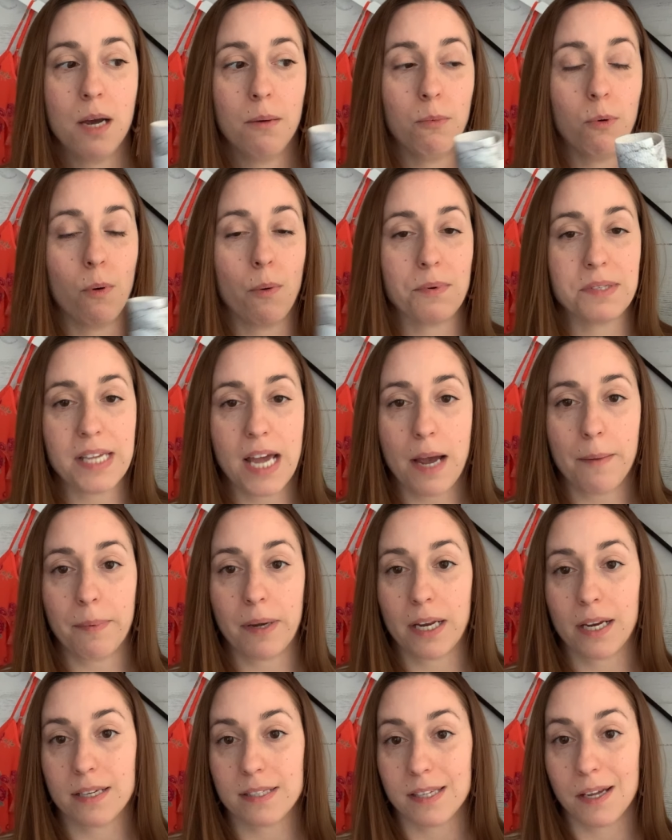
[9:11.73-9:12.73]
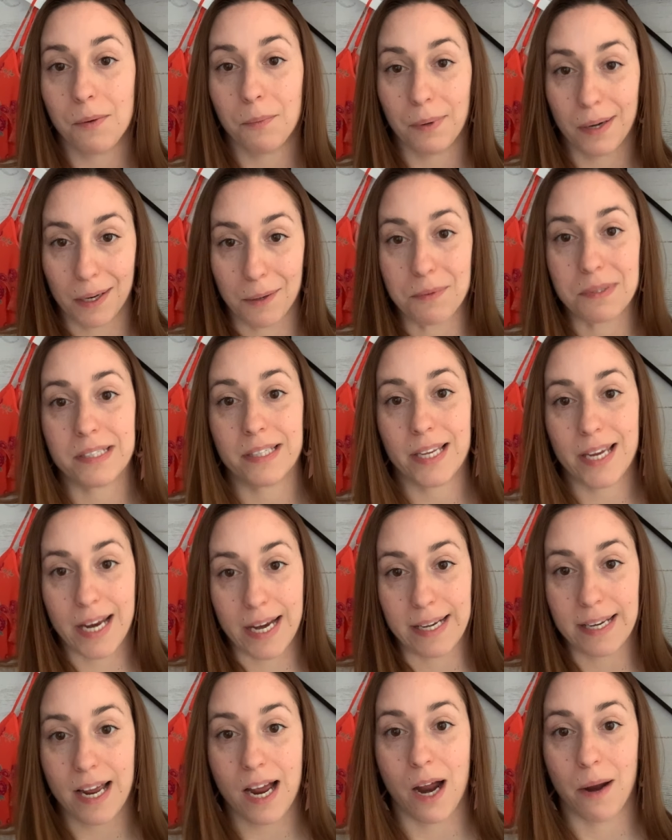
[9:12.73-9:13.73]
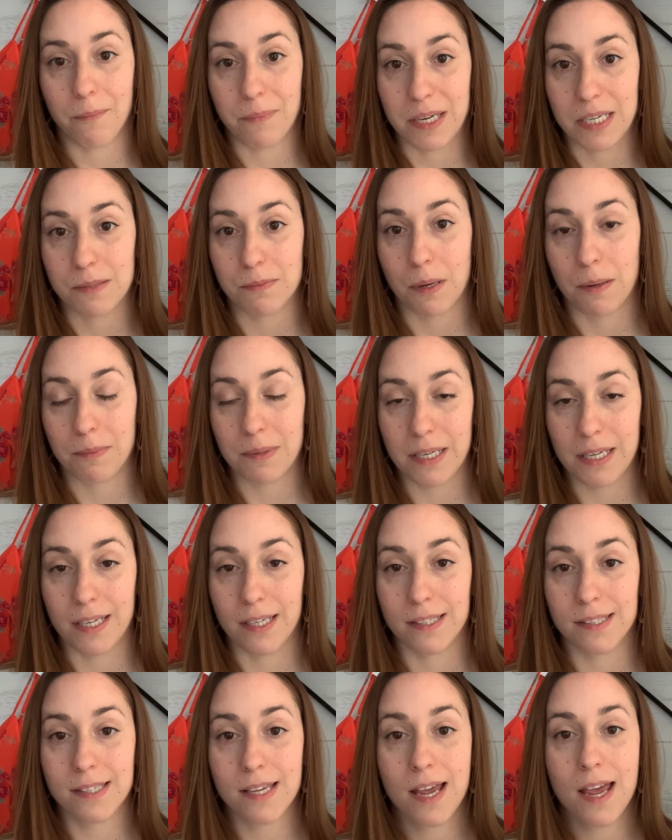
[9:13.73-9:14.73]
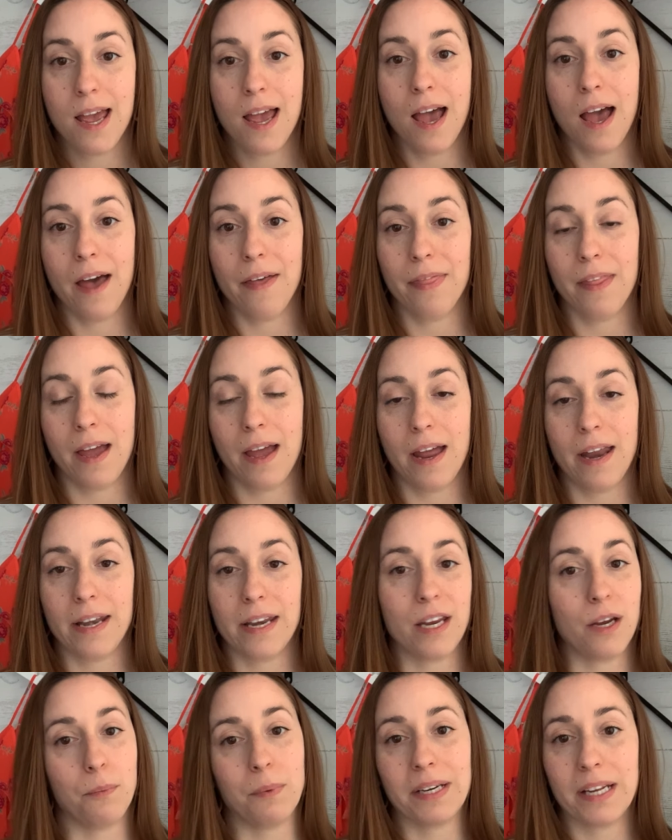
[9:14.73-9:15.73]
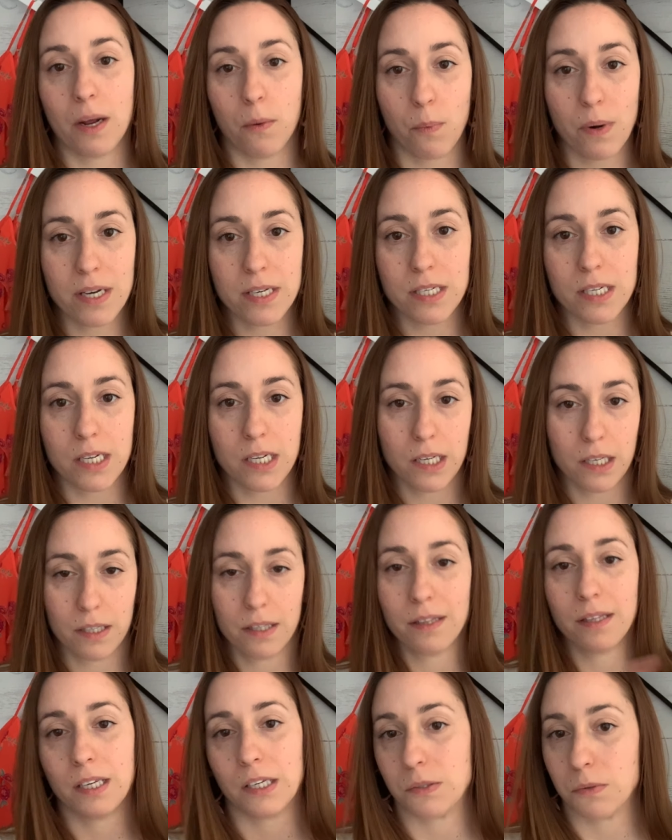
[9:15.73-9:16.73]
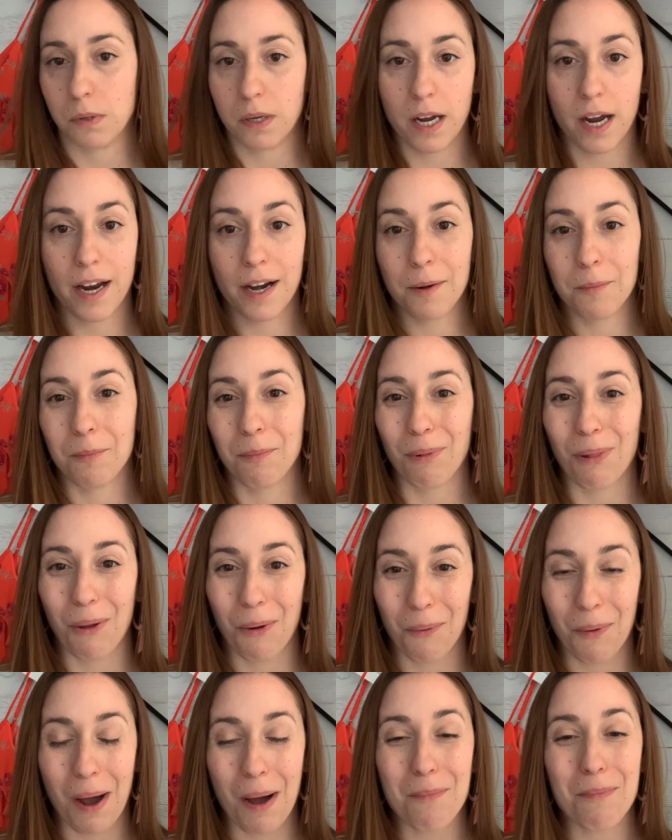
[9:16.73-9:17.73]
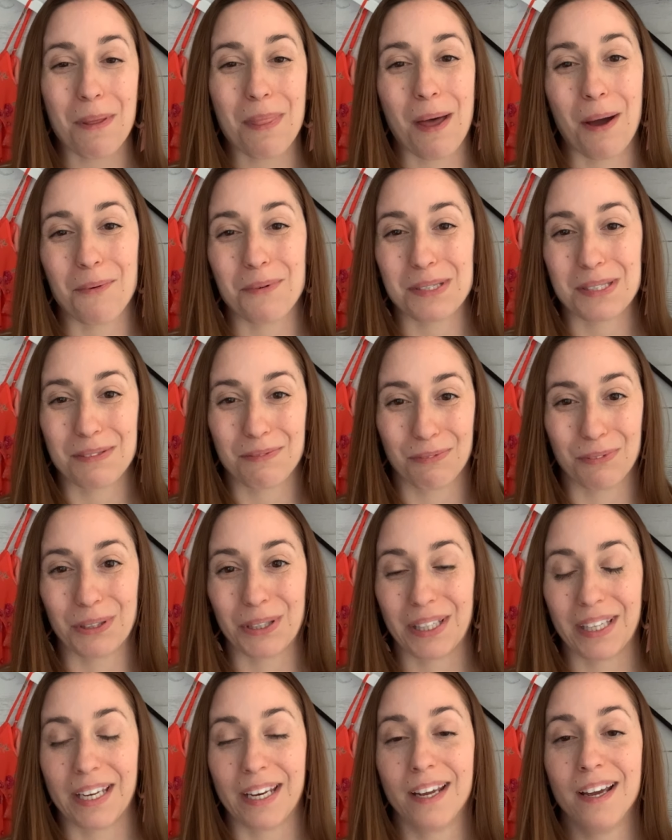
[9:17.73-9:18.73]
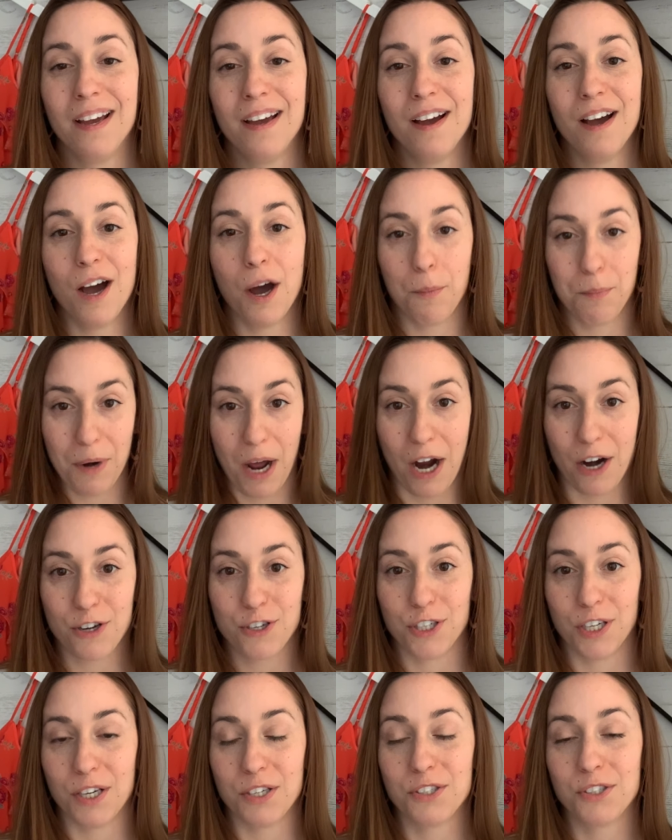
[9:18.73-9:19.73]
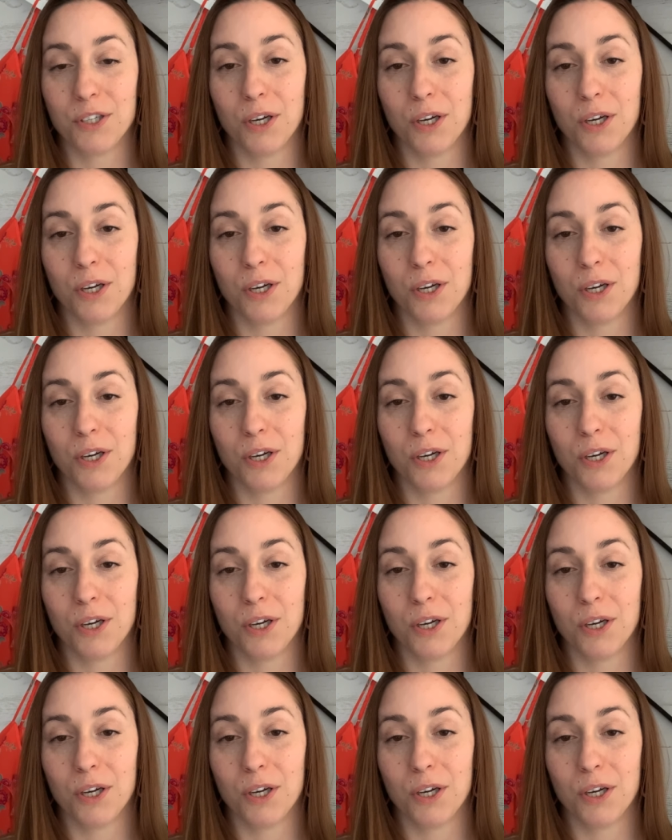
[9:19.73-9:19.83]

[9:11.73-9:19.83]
But what was happening is that when I was laying down piece by piece, and then it would get windy and things would kind of blow up, and that was really obnoxious.